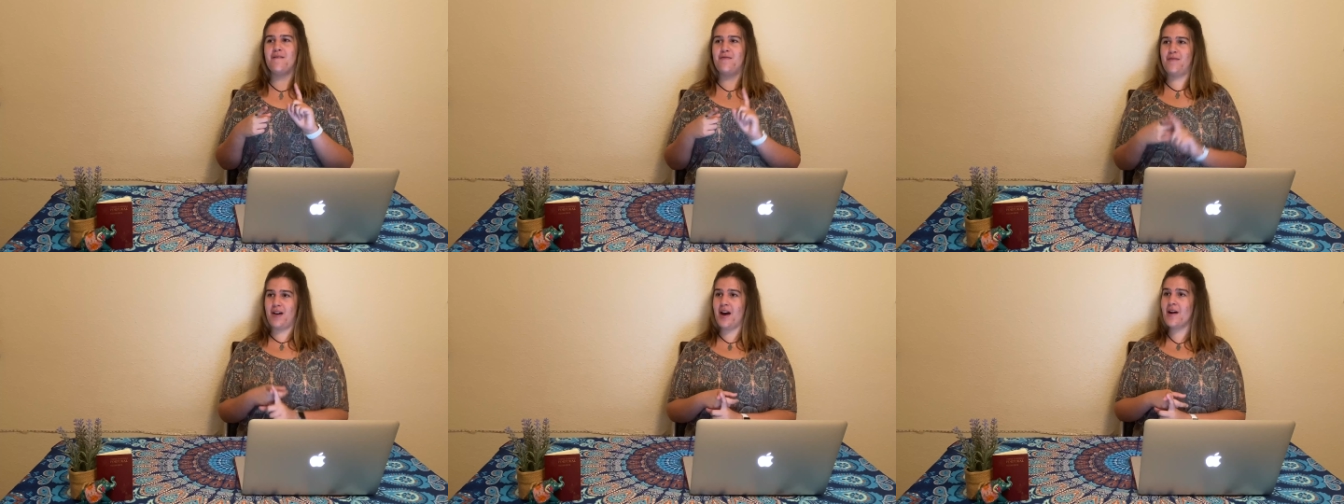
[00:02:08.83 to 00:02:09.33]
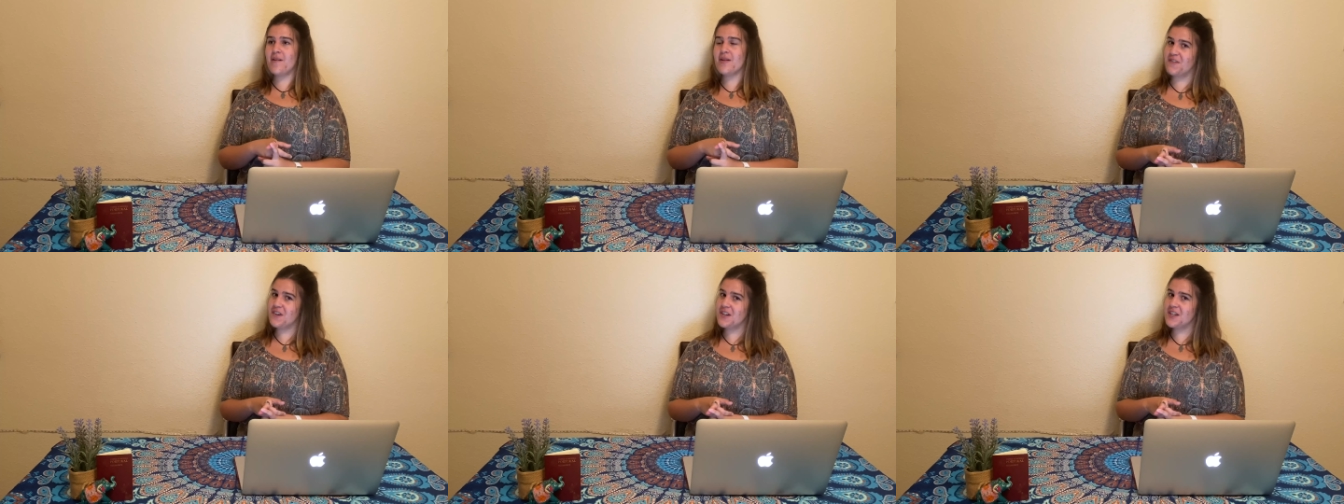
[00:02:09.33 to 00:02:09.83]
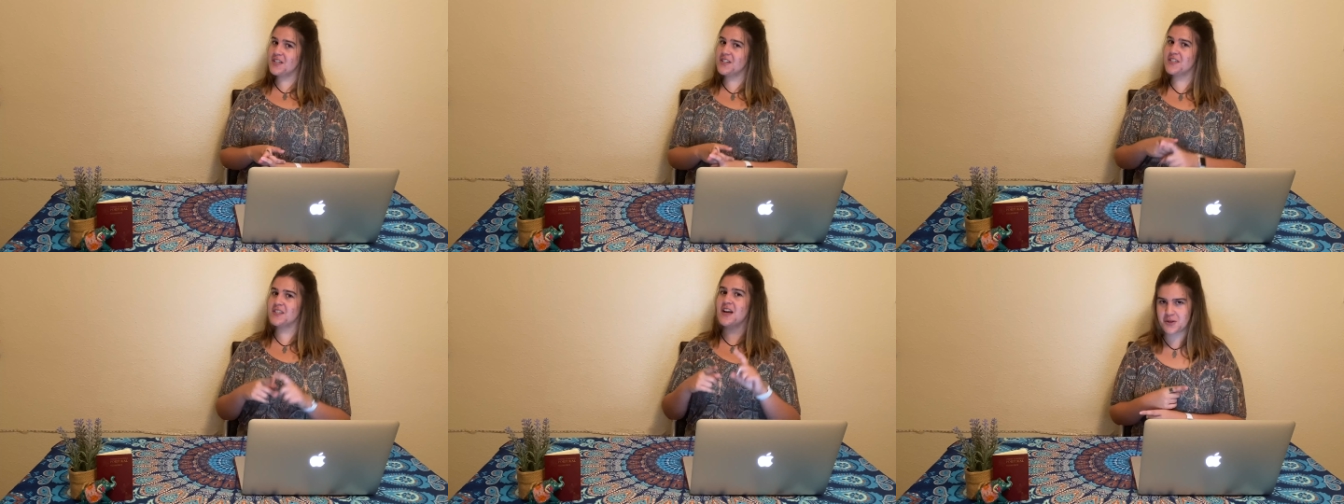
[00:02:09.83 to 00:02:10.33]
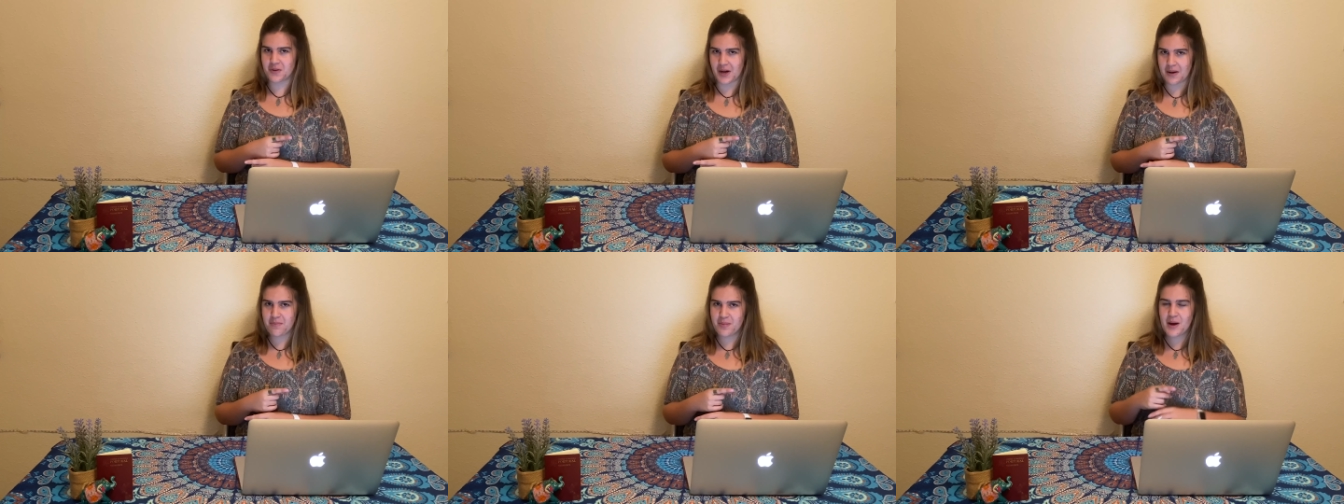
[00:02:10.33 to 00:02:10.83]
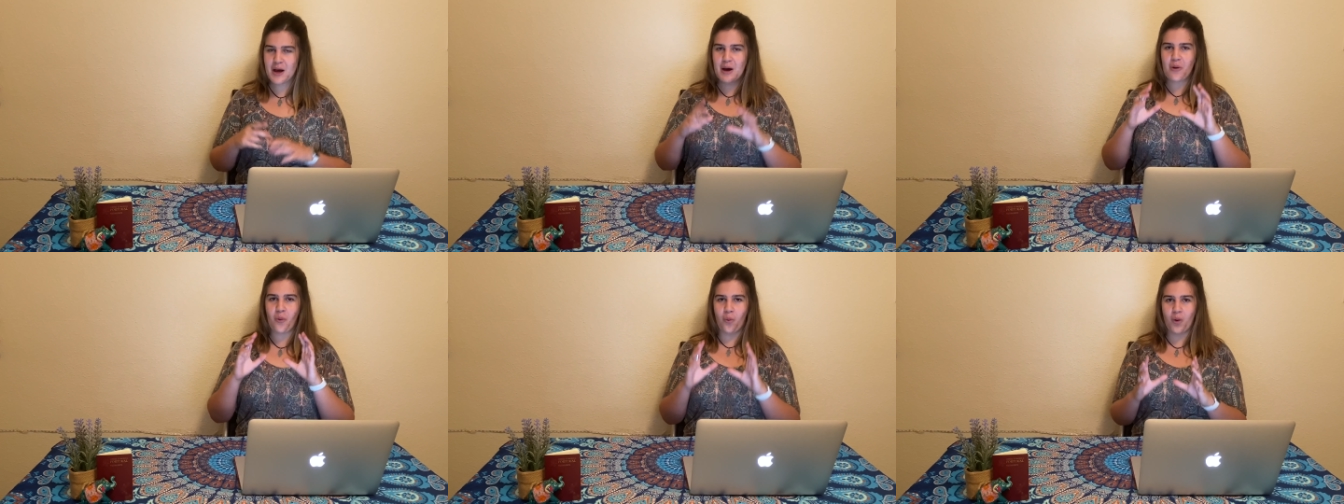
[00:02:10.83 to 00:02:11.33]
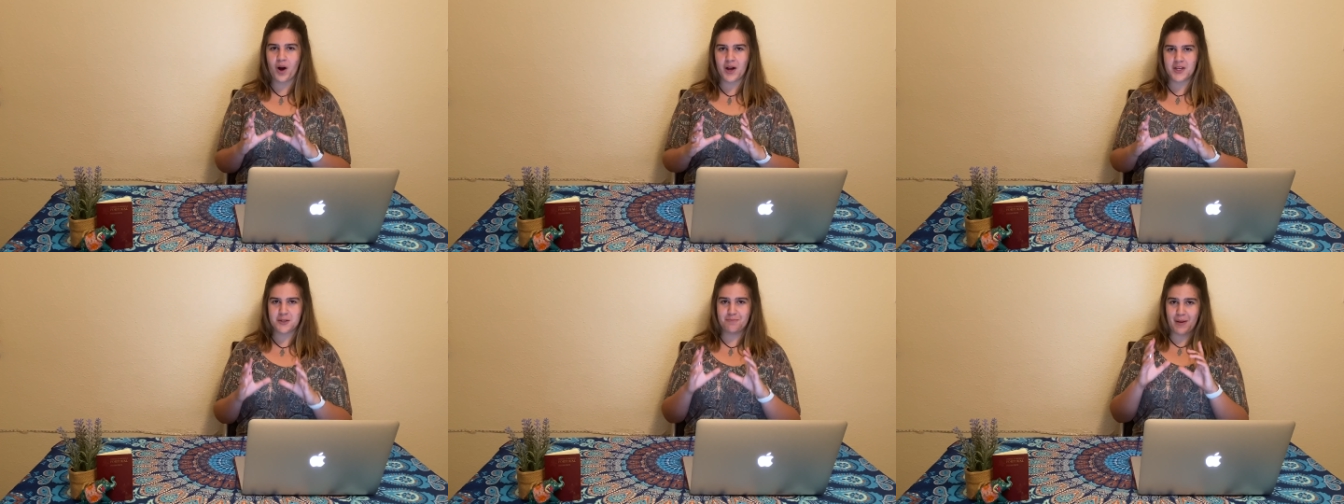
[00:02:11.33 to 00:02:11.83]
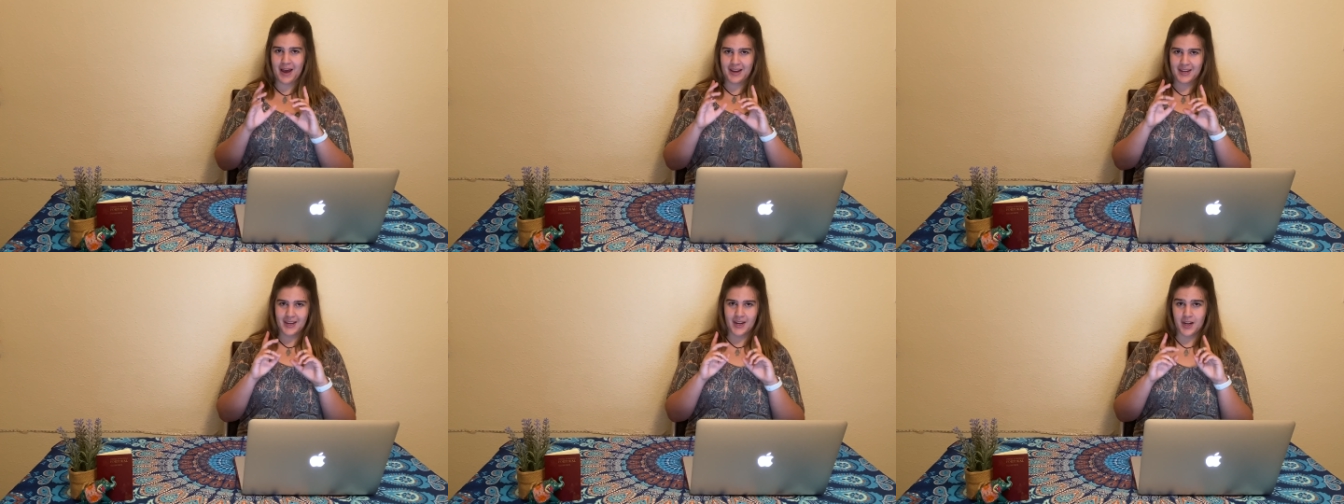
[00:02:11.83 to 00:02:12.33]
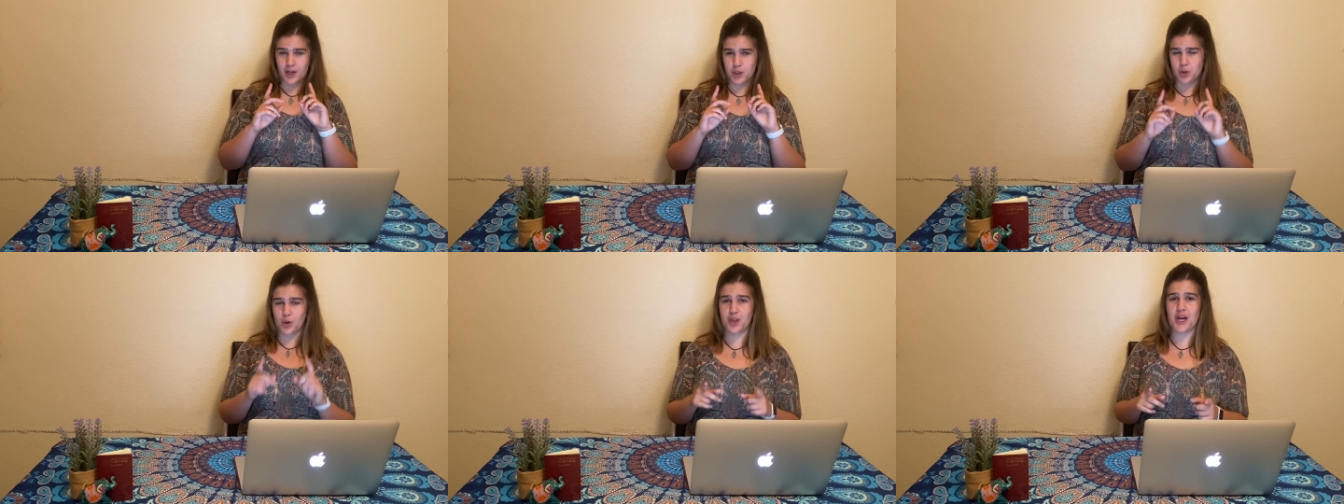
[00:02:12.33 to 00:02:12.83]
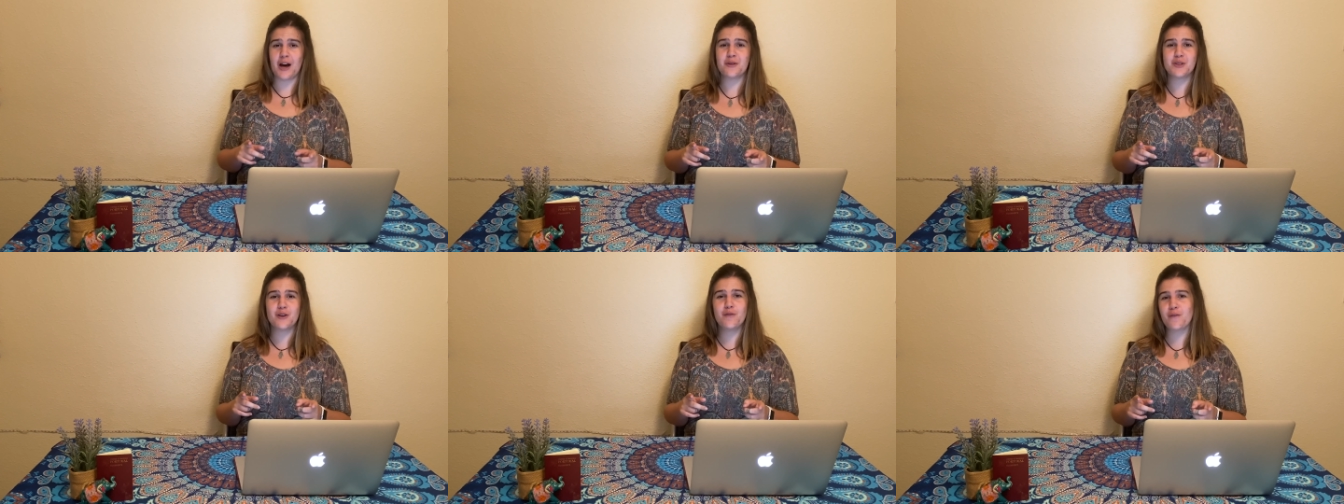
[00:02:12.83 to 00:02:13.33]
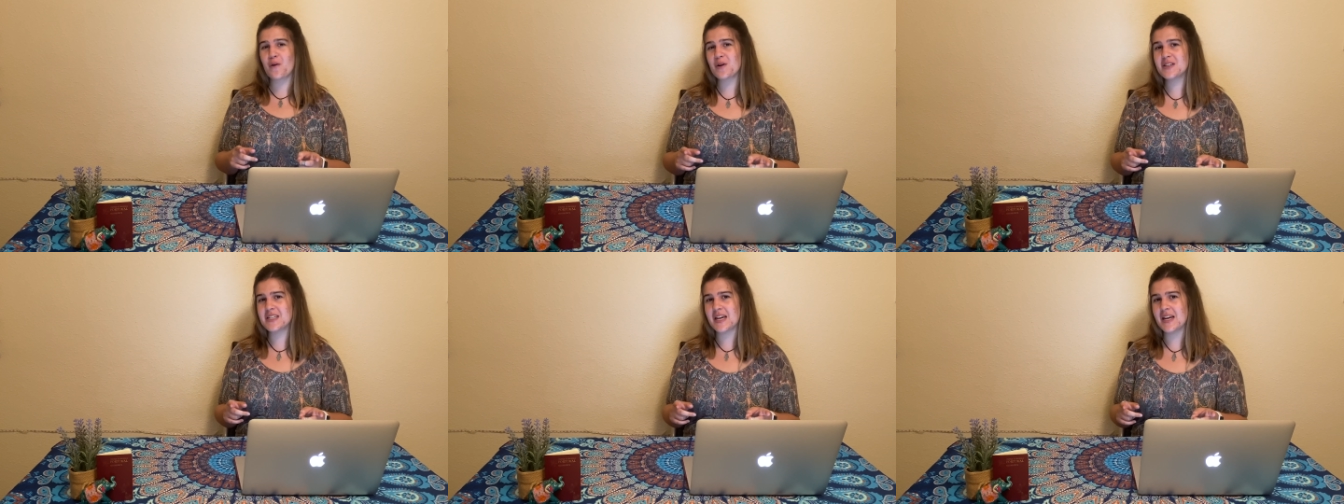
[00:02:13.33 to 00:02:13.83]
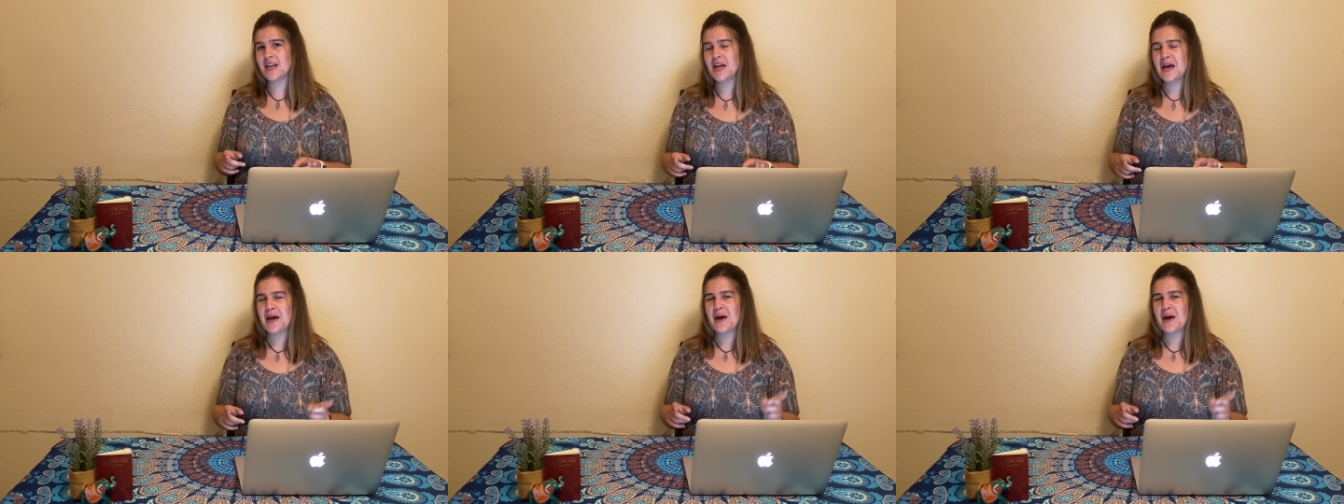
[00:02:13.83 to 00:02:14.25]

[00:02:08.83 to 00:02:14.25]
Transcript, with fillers: very first trip was back in 2014